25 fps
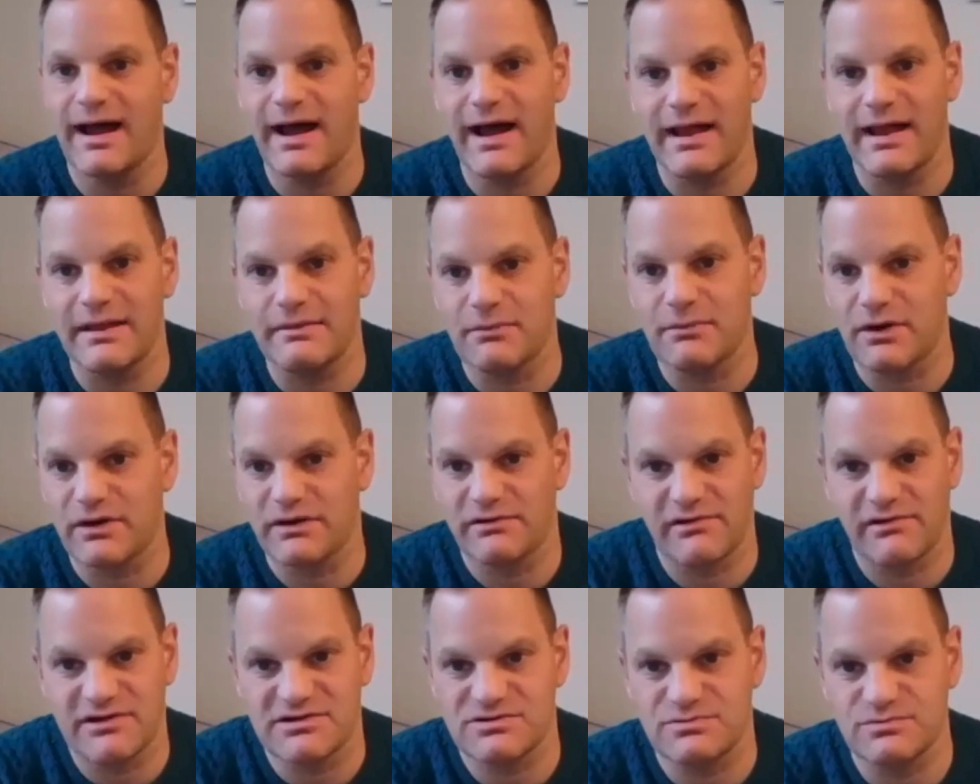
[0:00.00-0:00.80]
and the
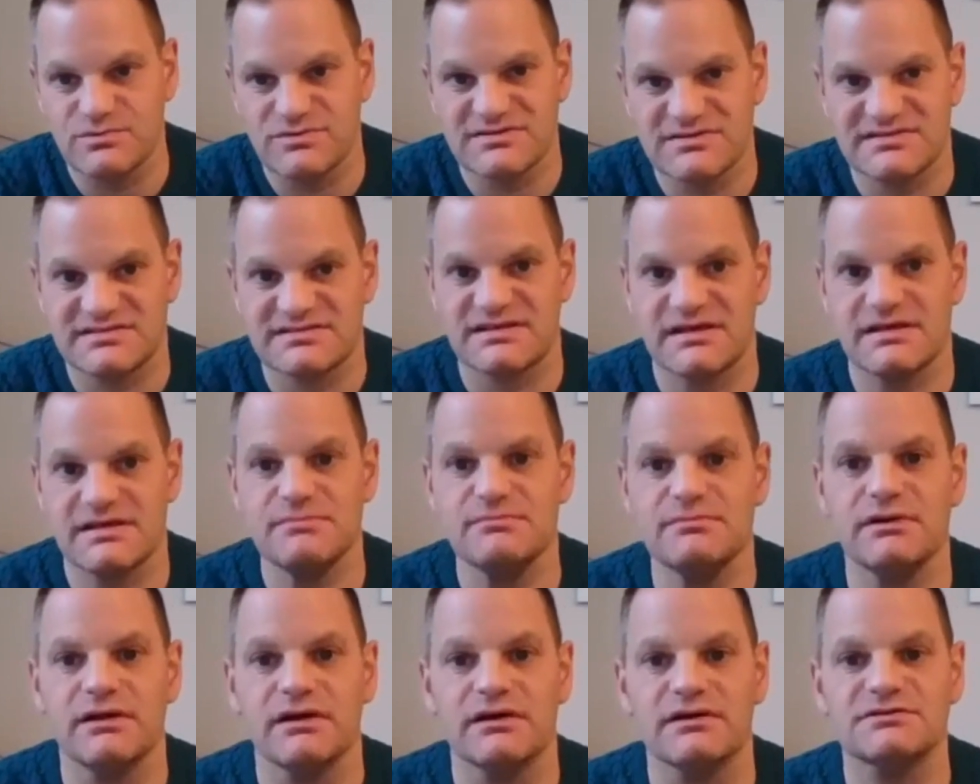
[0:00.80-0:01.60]
migration was
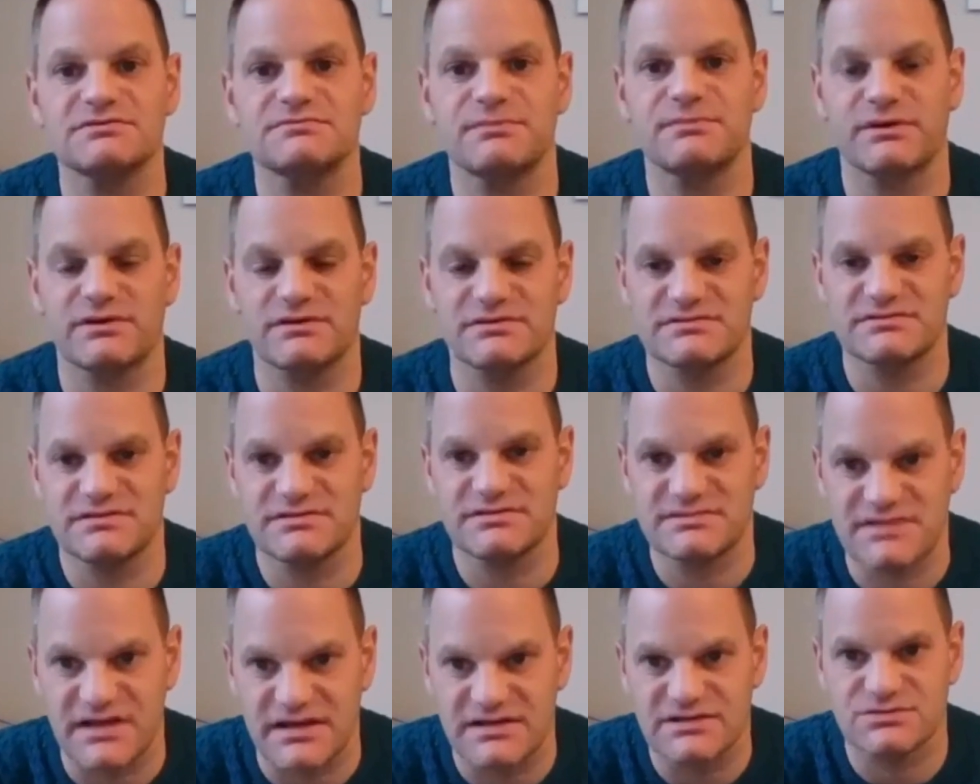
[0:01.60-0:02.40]
seamless because
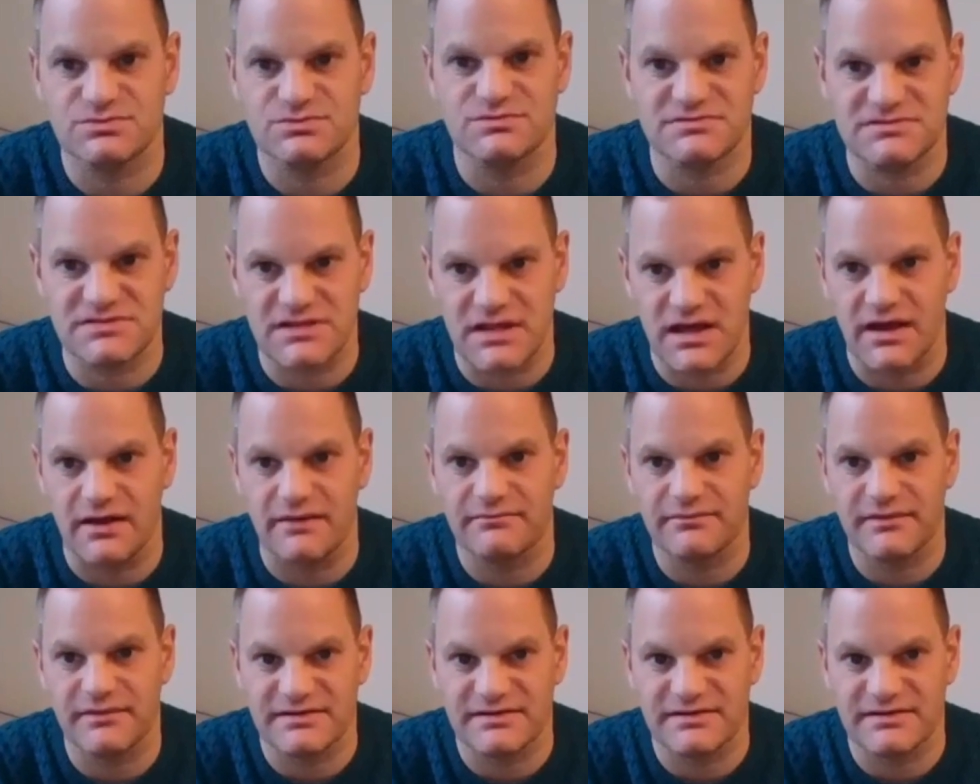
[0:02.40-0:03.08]
the data was there.